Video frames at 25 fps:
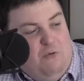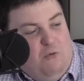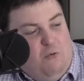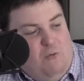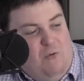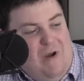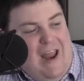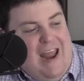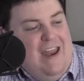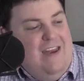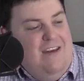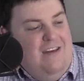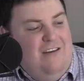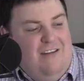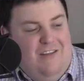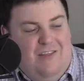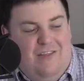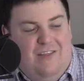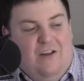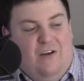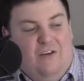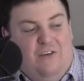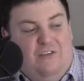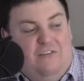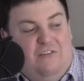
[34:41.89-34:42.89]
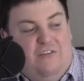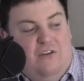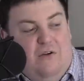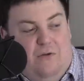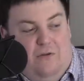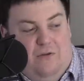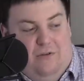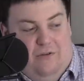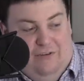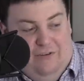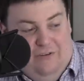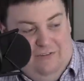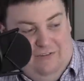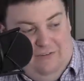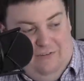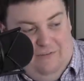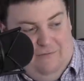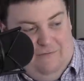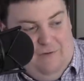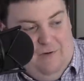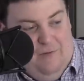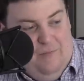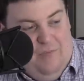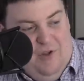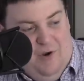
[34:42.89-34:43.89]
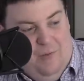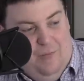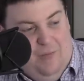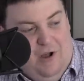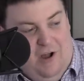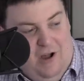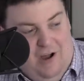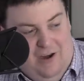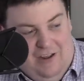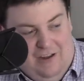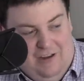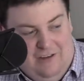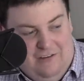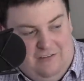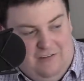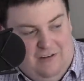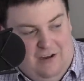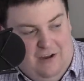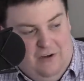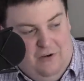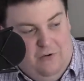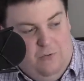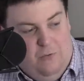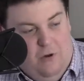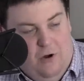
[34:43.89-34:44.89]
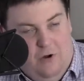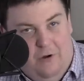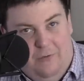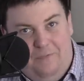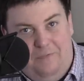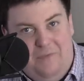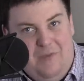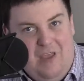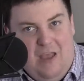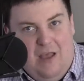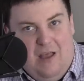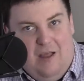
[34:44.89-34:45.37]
rend their souls from their bodies, unquote.